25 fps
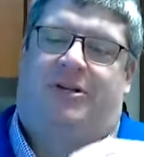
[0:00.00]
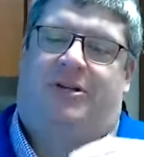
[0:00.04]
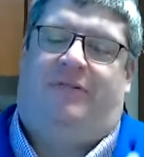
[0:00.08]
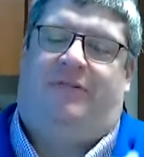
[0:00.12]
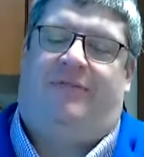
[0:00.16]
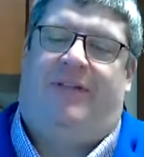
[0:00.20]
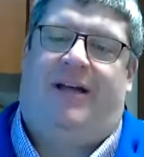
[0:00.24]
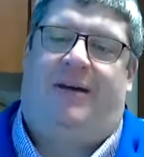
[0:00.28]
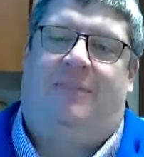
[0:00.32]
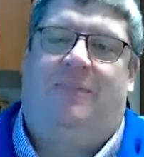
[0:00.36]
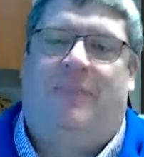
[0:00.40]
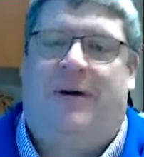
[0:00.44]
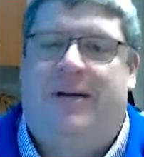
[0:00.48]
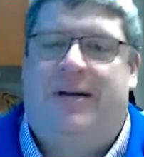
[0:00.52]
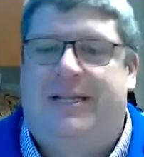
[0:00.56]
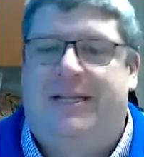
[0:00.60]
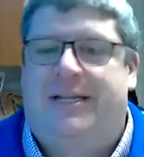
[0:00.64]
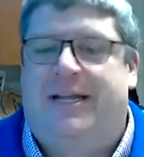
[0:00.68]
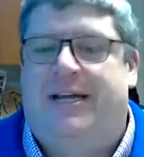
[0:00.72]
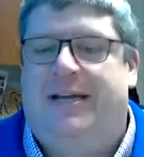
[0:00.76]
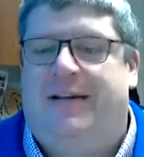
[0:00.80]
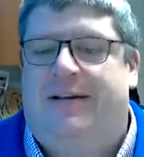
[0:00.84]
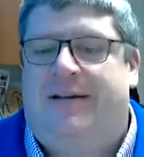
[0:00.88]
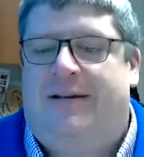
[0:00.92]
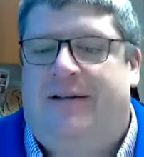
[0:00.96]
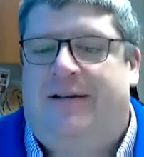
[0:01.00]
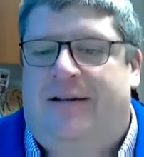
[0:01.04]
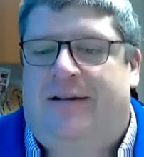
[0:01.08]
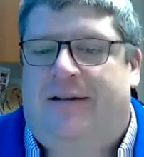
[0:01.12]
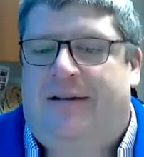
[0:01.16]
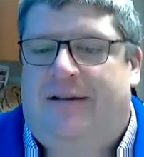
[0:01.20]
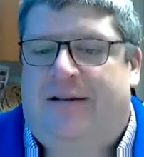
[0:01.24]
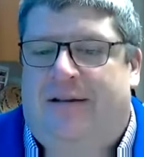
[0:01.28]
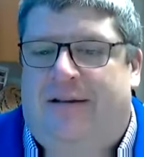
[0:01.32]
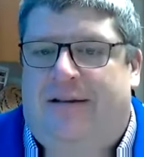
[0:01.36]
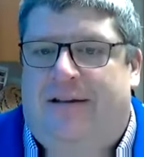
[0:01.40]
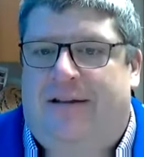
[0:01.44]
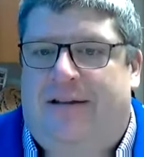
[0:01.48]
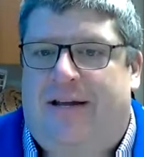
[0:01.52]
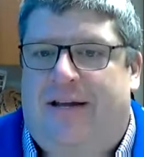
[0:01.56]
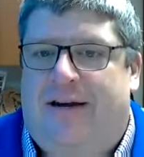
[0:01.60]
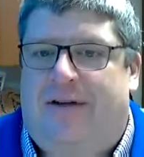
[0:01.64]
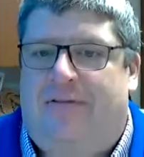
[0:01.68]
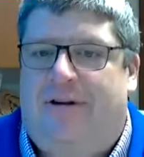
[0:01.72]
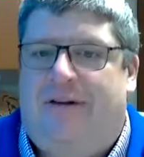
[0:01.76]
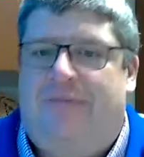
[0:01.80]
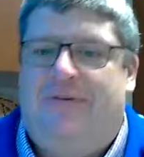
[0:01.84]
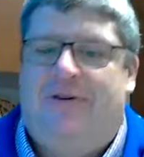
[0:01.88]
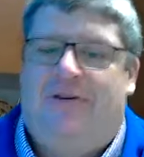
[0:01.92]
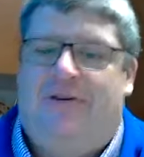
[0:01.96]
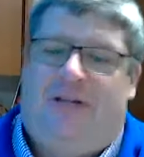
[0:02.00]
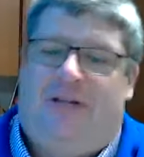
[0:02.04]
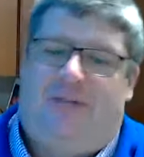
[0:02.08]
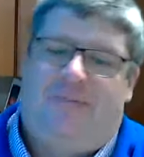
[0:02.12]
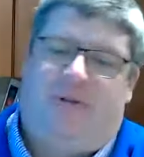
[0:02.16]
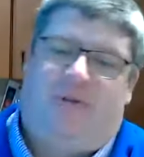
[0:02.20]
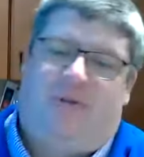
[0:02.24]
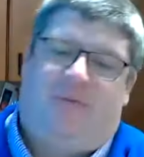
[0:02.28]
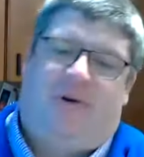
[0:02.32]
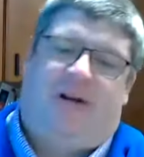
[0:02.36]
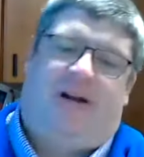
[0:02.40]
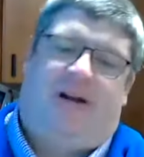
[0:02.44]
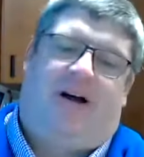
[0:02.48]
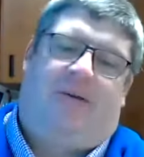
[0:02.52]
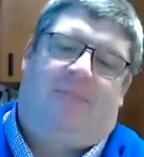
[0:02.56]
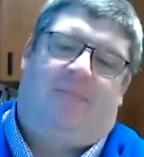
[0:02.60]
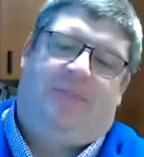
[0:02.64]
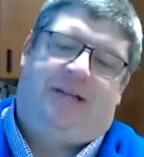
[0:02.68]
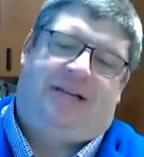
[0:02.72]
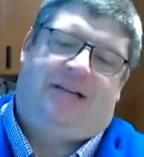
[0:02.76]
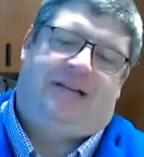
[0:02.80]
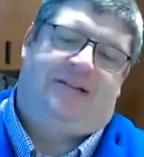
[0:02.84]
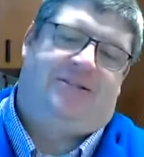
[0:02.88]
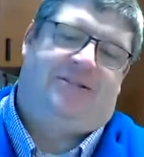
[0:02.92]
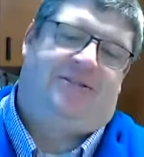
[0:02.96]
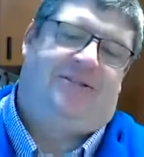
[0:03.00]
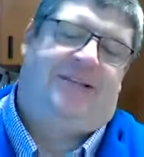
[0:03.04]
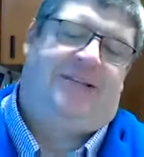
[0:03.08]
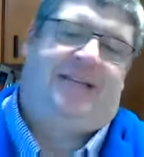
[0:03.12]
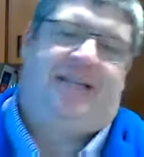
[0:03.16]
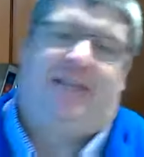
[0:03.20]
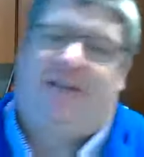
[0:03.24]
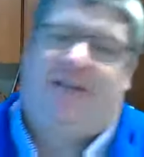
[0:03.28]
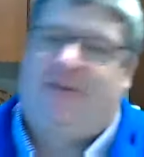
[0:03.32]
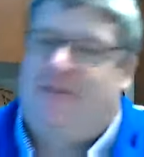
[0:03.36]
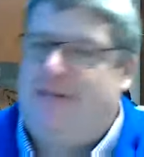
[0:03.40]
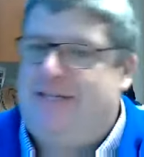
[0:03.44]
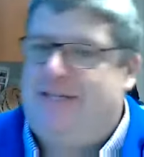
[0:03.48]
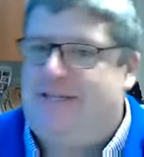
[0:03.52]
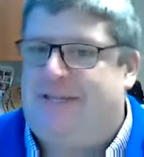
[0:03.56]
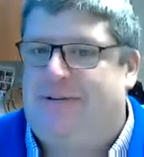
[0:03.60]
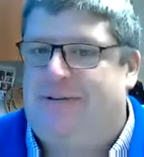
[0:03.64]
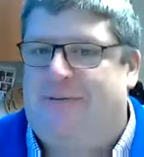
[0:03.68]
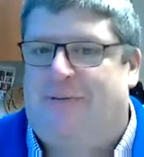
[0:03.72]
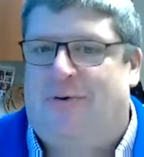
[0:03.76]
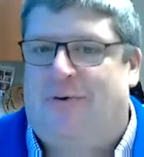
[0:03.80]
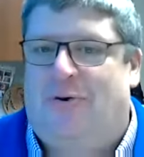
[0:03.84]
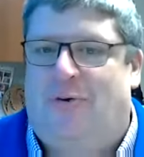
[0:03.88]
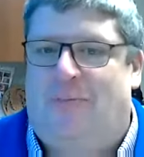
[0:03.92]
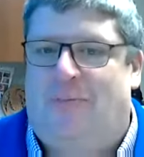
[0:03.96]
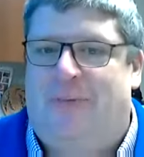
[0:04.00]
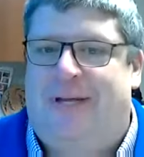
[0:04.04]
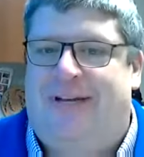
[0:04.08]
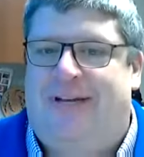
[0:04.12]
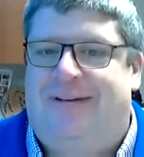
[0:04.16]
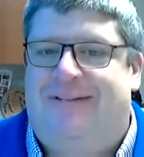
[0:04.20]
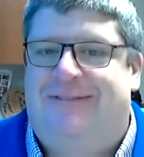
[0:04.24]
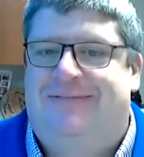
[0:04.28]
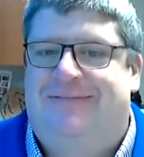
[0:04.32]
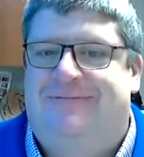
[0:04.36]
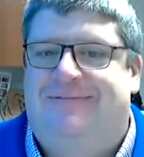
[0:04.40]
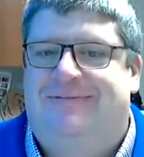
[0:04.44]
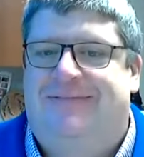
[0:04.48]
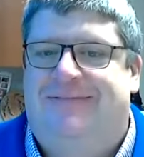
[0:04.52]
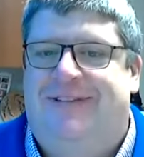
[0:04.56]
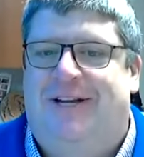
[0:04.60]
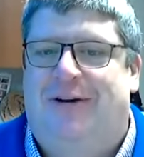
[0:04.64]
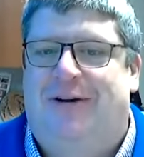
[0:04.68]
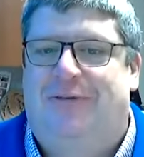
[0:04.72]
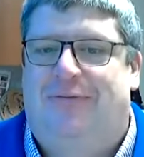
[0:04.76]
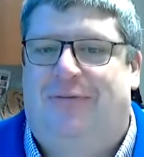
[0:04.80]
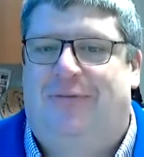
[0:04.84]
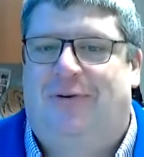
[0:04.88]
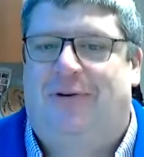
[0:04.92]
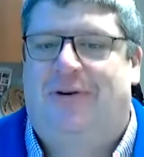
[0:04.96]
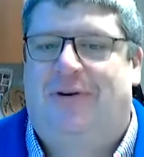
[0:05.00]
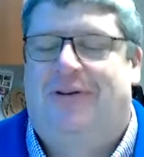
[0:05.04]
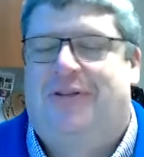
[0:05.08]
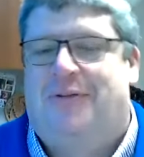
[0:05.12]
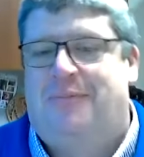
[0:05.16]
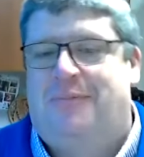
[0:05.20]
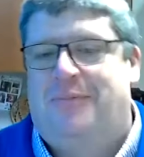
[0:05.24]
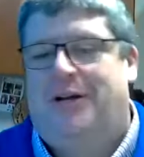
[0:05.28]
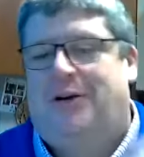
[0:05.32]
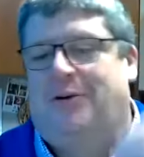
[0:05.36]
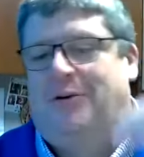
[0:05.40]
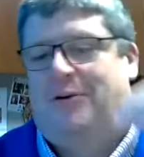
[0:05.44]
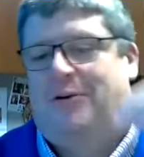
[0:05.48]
of that money that our revenue limit went up because of the increased enrollment. Therefore, the mill